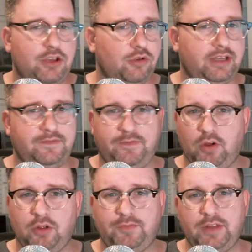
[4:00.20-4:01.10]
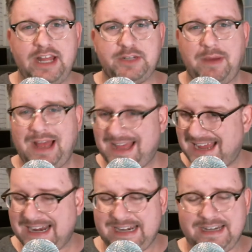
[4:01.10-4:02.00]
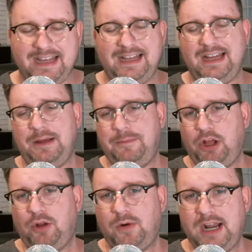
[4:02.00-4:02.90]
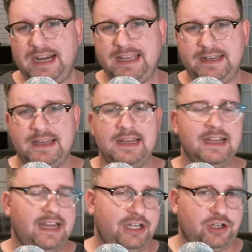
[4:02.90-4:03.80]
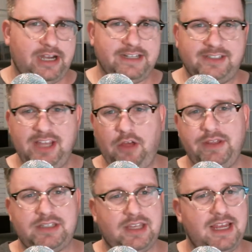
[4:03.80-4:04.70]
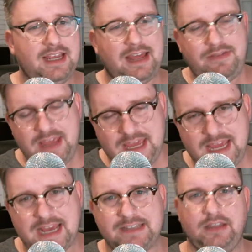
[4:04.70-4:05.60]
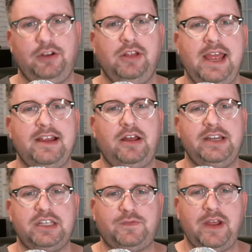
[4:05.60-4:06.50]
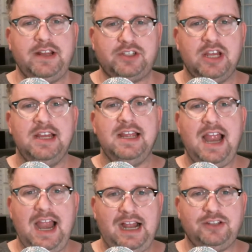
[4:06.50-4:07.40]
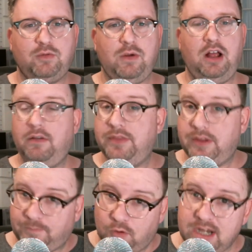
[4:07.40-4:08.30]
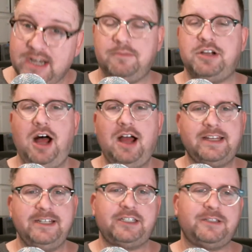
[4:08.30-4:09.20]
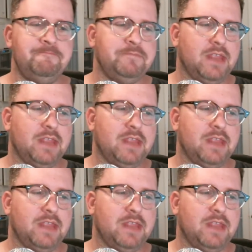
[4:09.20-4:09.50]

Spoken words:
going full-fledged behind Paul Ryan and trying to sell this thing, I think he has a little egg on his face as well. The Freedom Caucus,